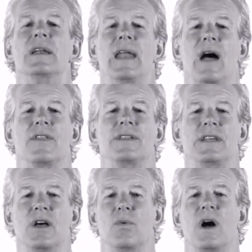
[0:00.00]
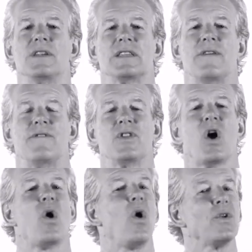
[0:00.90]
Now, the deal was that for the
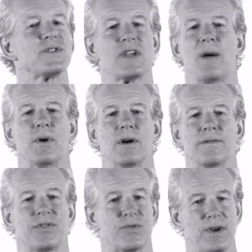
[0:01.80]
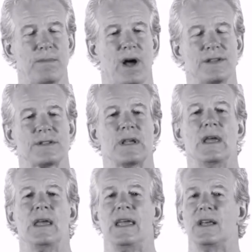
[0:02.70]
whole summer, 3 months,
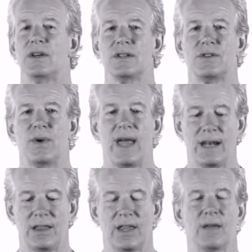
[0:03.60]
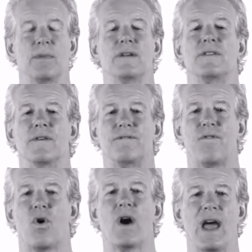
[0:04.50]
he couldn't do anything but the
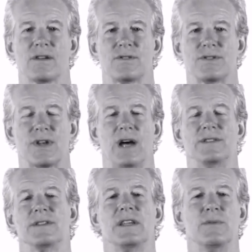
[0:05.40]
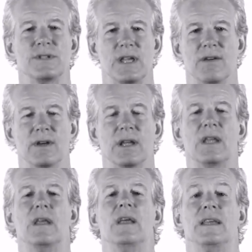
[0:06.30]
4 exercises he was given.
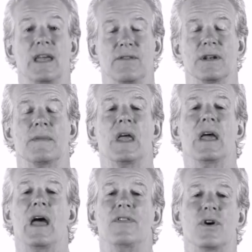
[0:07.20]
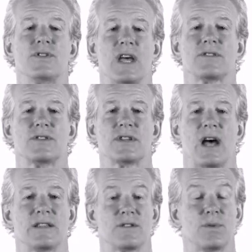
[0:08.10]
Those
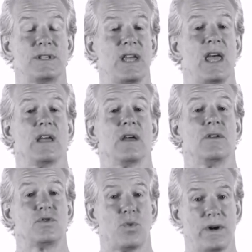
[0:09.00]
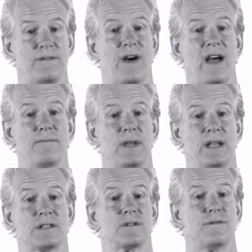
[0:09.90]
exercises would take 25
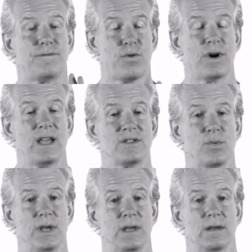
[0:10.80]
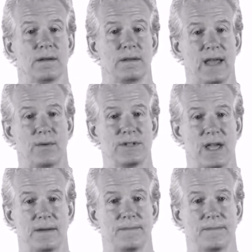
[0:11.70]
minutes, 4 days a week. That was it,